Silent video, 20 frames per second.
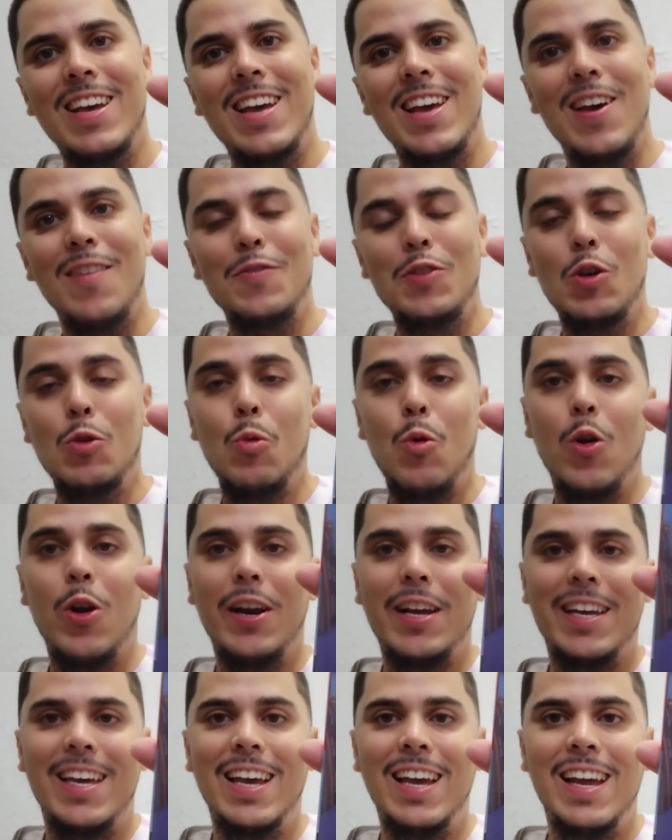If you were
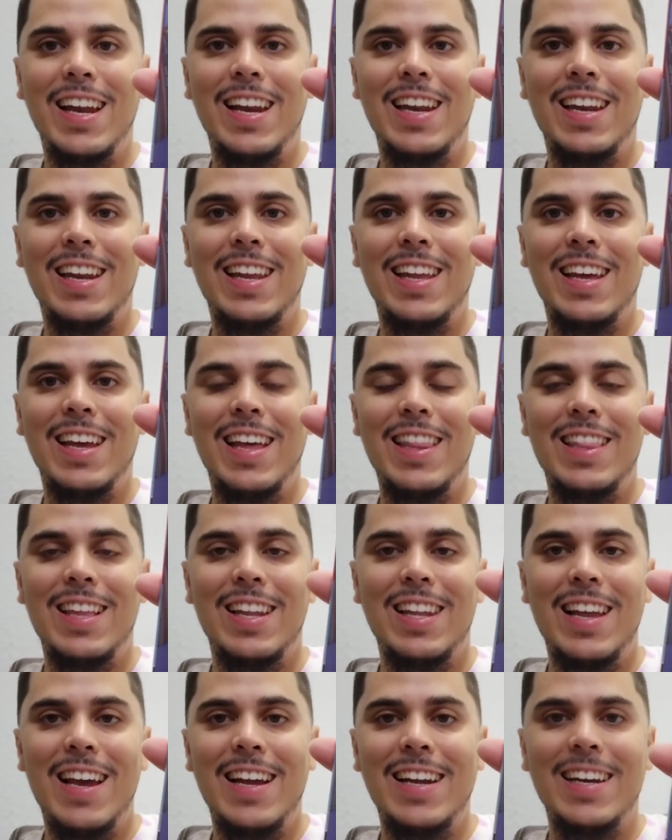a kid in the
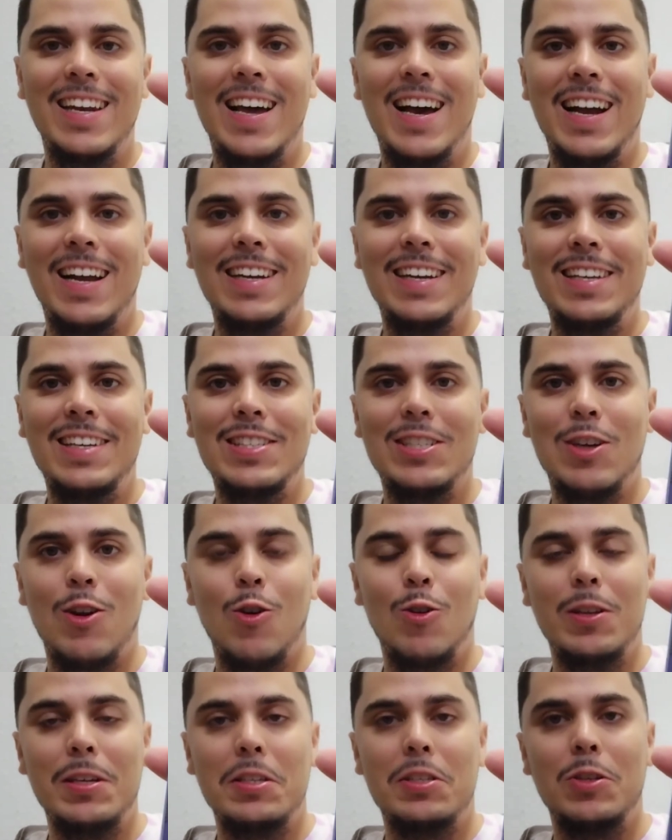late 90s,
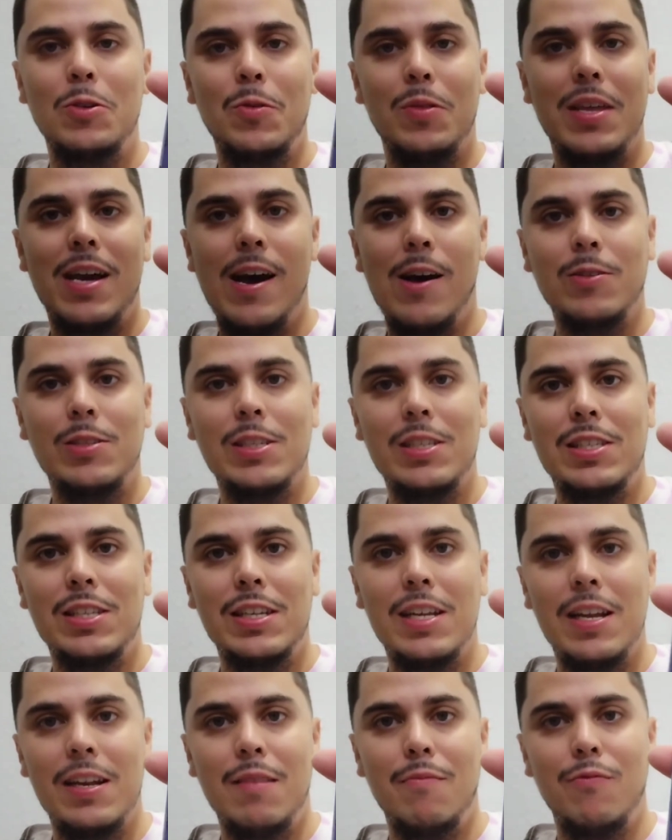early 2000s and
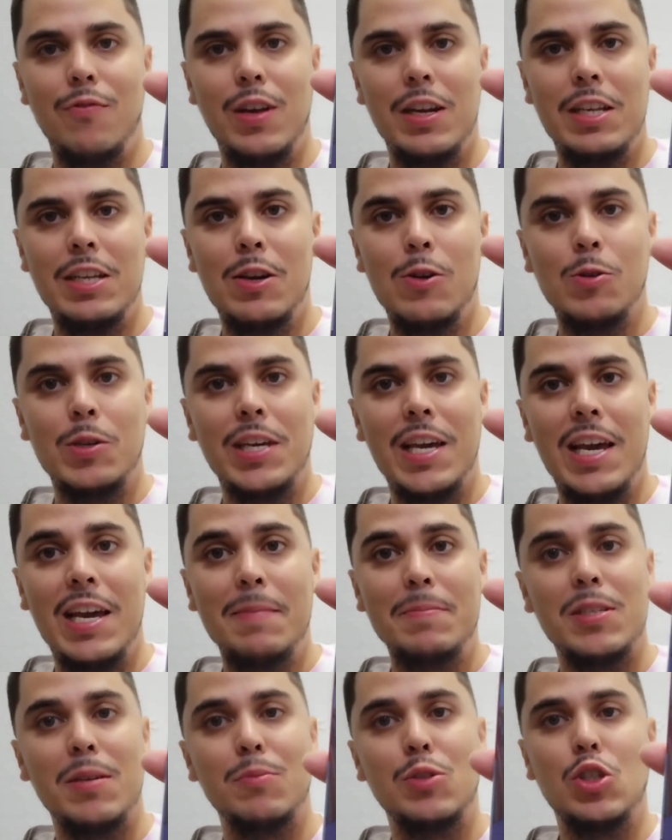into video
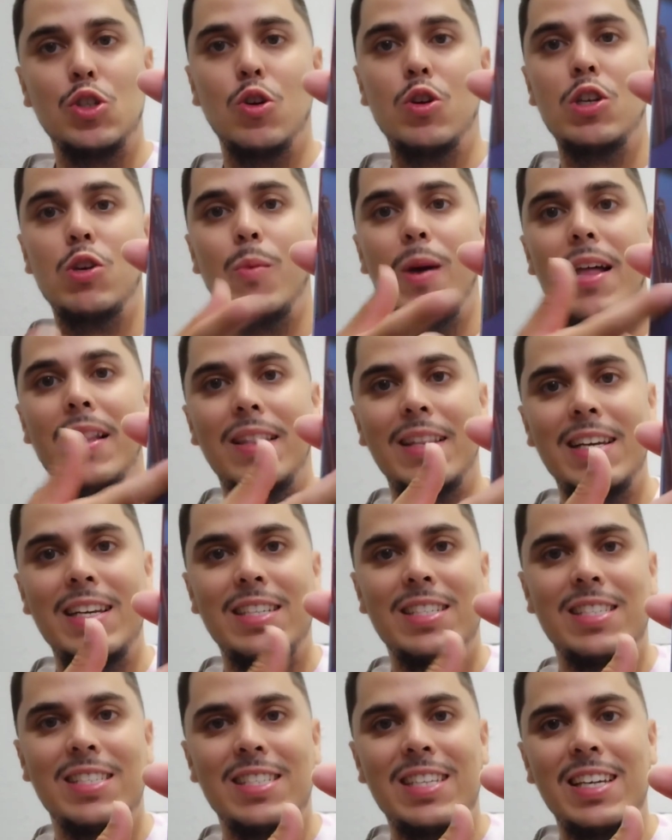games, I'm sure you at
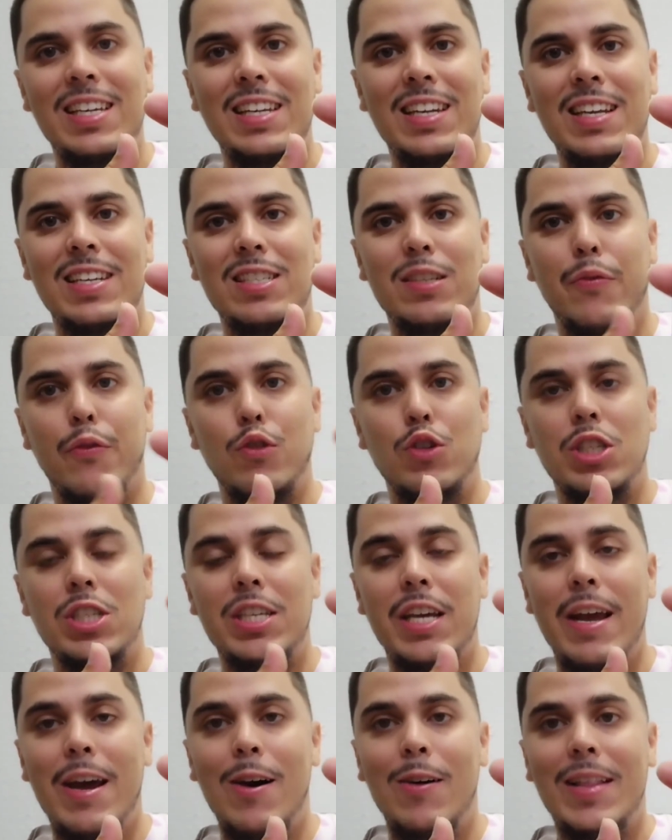least seen this for
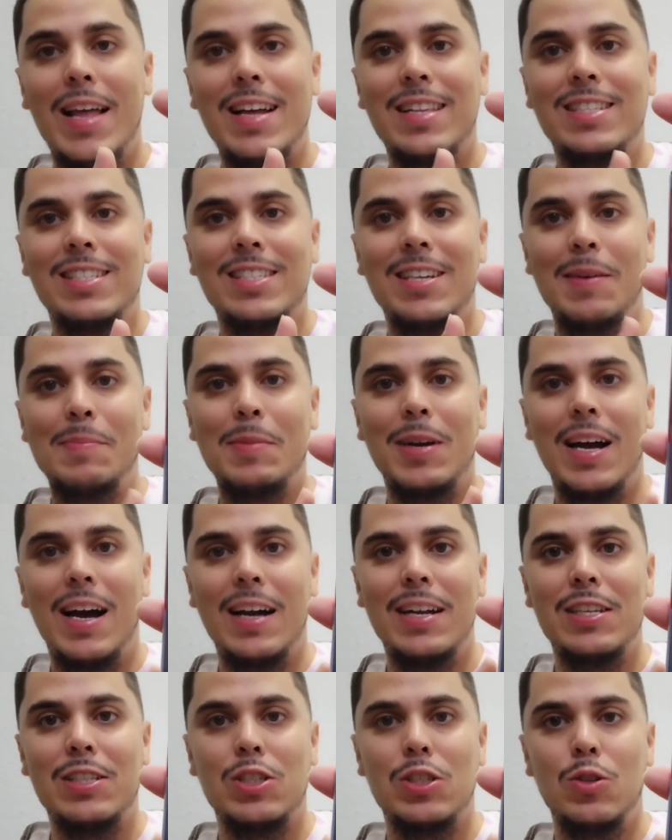sale at some
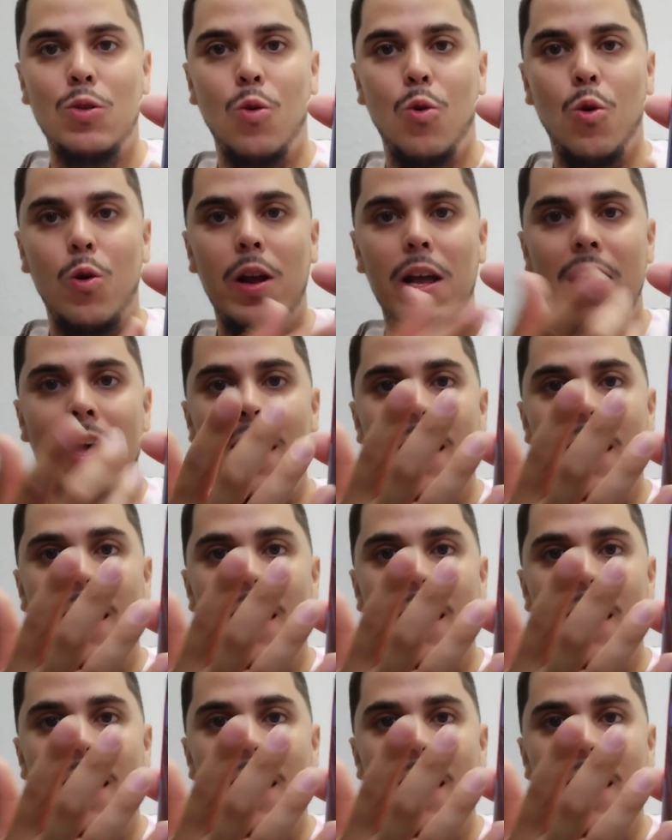kind of store.